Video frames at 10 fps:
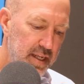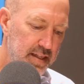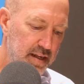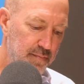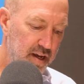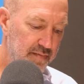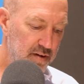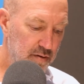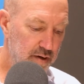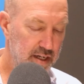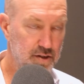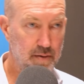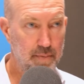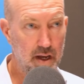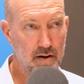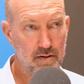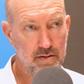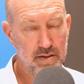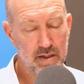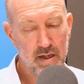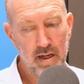Then we have new age competitors.